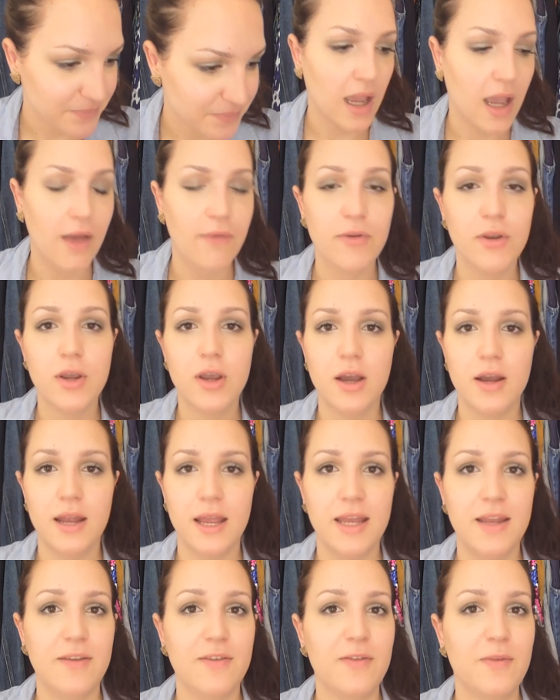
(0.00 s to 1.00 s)
Have you got
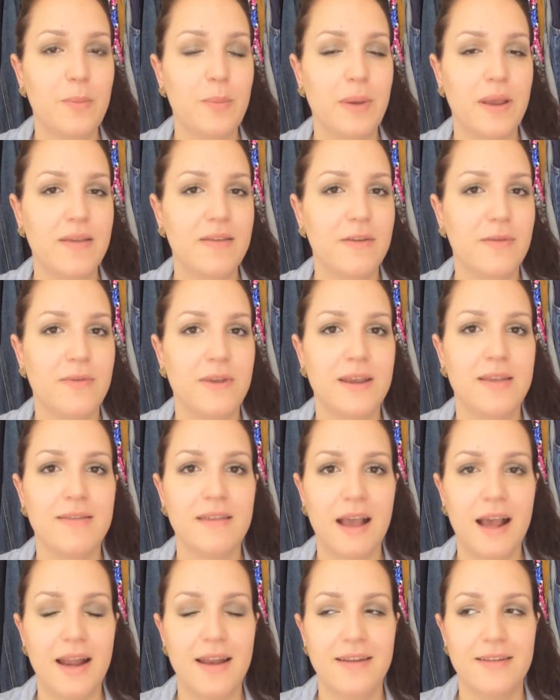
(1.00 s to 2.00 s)
any specific
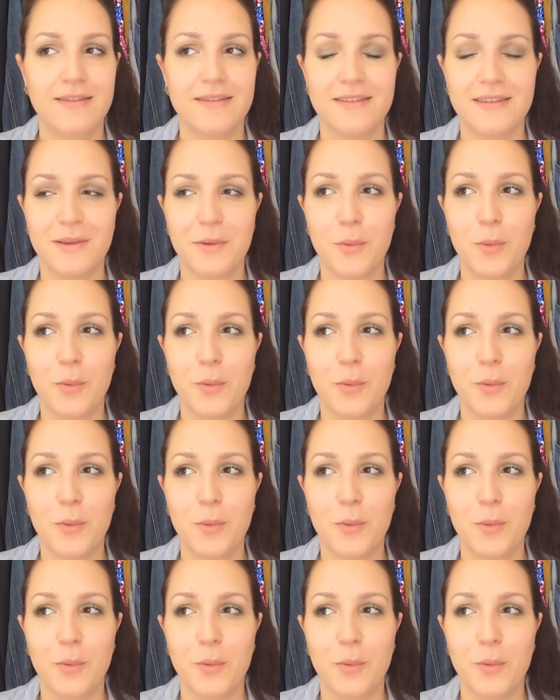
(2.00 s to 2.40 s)
talent?